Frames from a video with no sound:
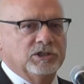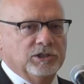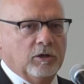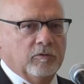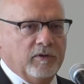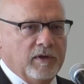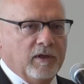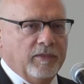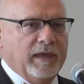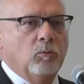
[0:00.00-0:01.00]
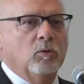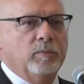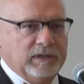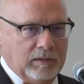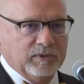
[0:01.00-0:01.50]
shelf, they will
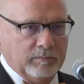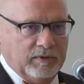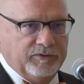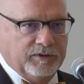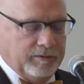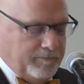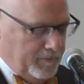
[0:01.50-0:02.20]
be implemented.